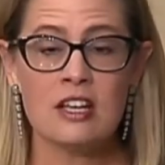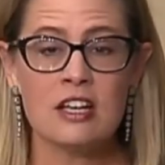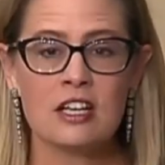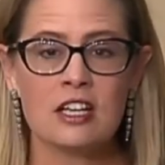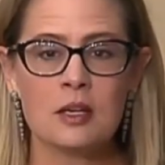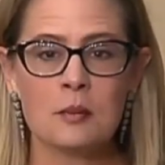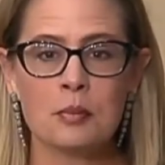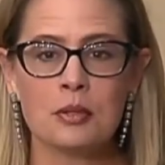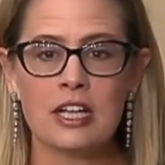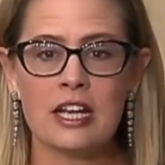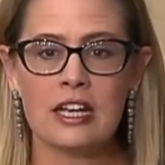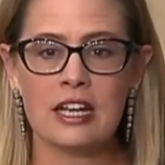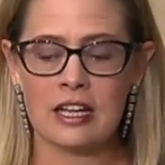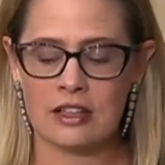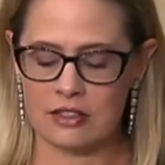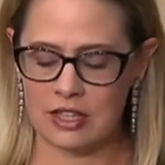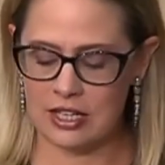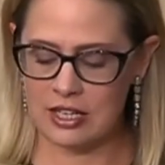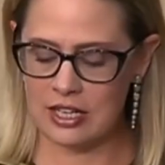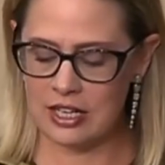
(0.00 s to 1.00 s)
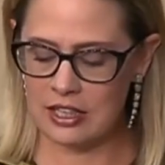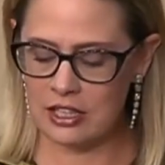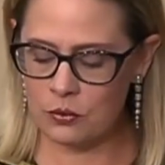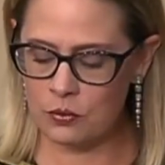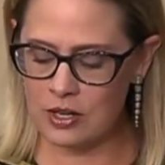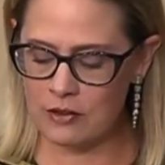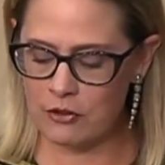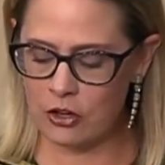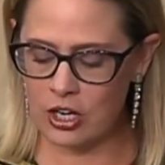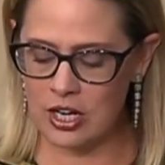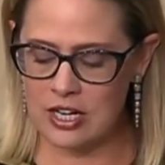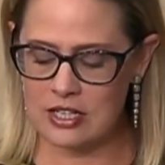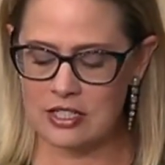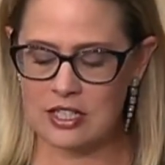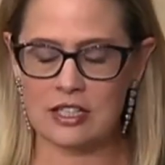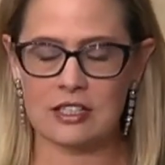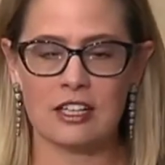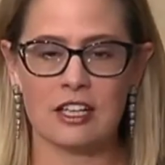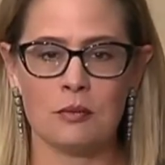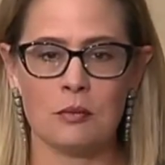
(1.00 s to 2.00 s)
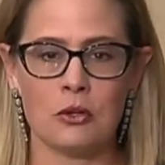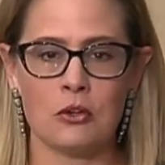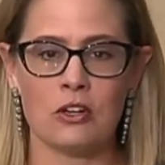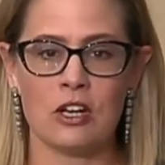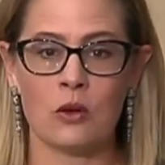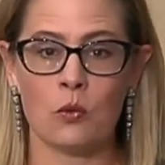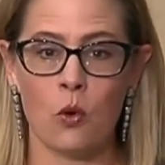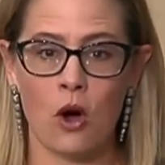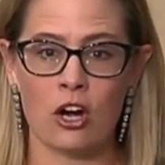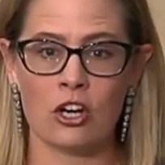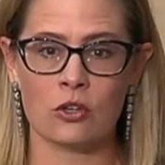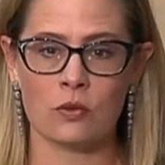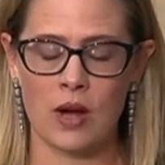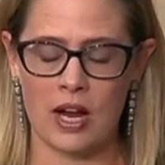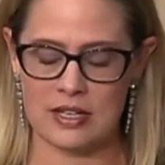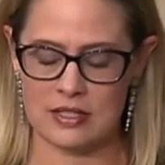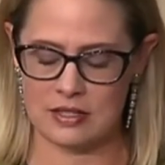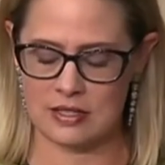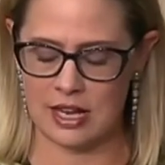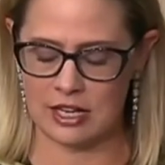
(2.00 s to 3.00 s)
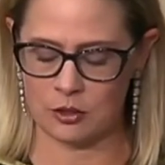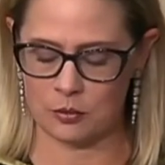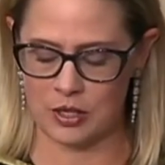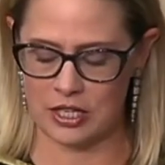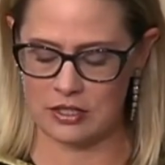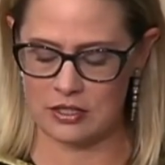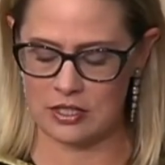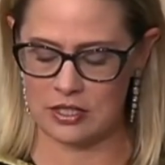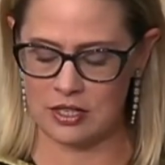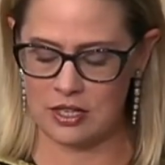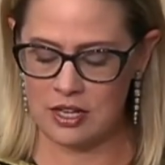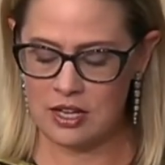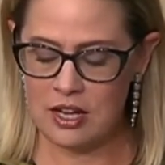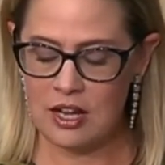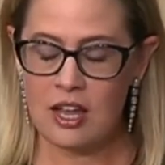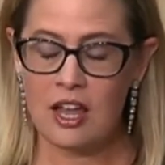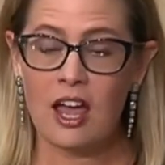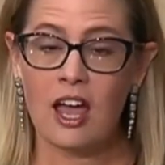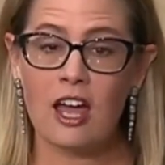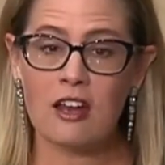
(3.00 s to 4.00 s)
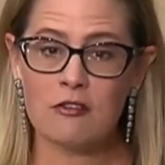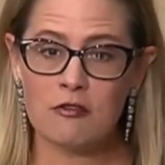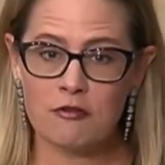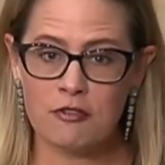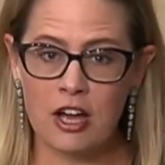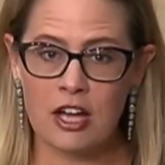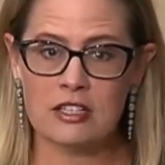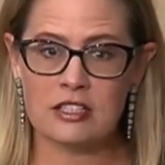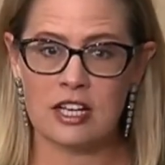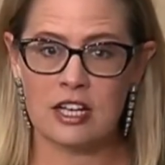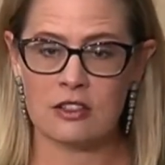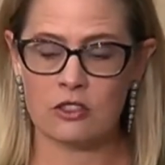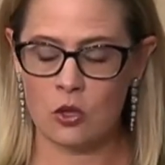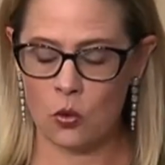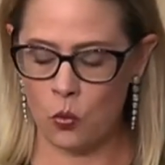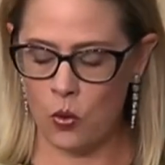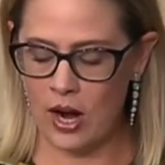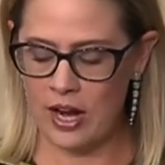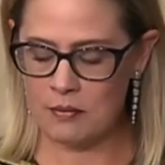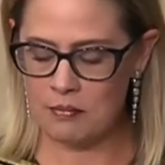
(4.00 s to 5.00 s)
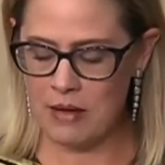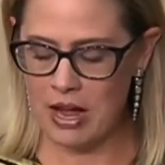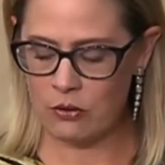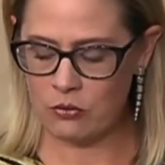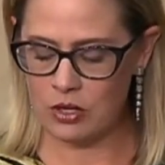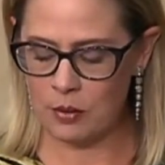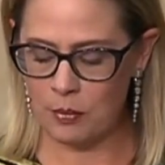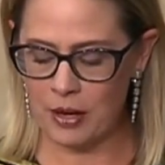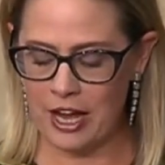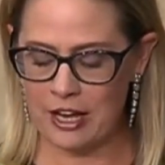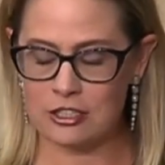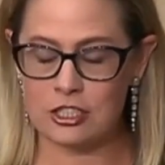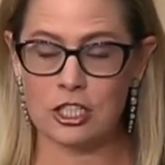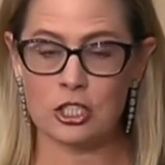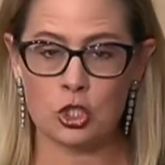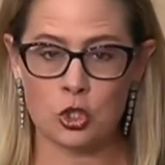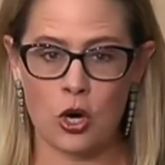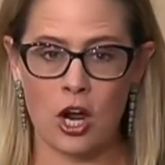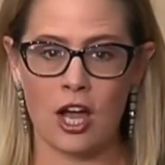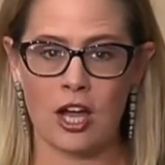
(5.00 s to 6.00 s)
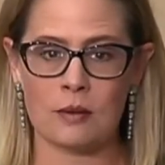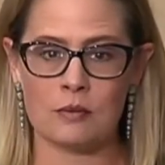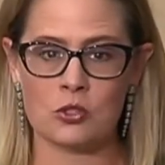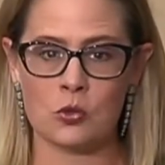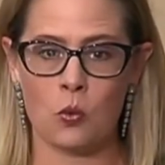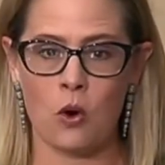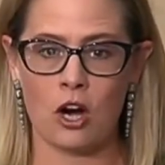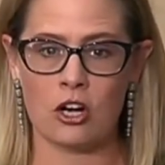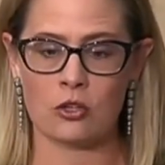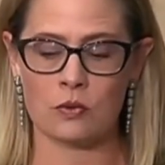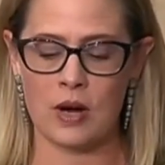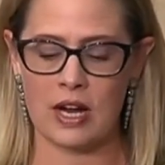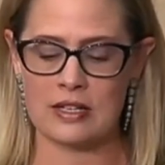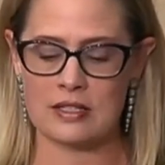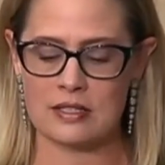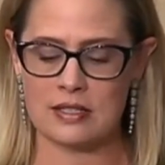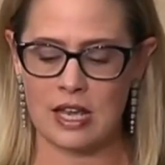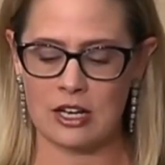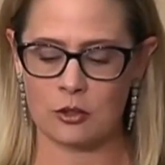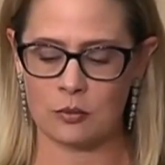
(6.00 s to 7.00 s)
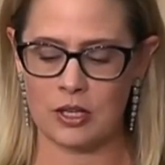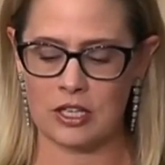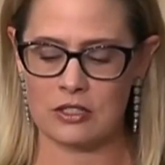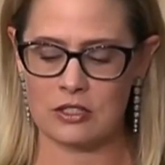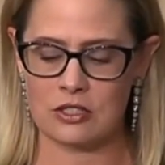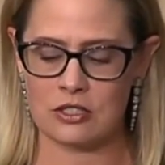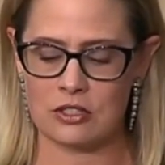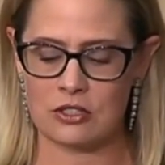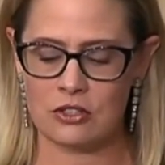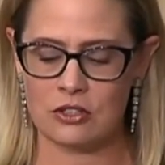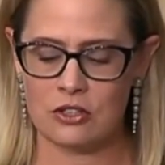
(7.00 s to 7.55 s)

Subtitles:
completing the Gila River Indian Community Water Rights Settlement, and funding the White Mountain Apache Tribe's Water Rights Settlement.